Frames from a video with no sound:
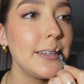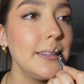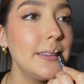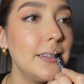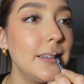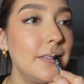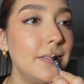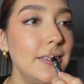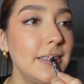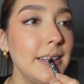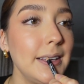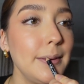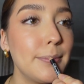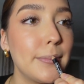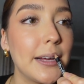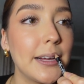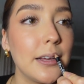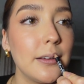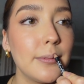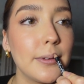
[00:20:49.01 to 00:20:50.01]
I love looking
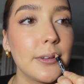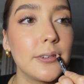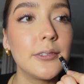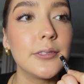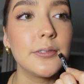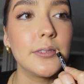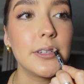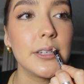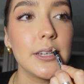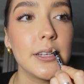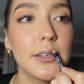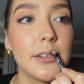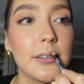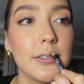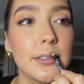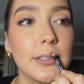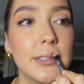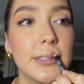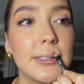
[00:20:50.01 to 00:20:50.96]
back at my old videos.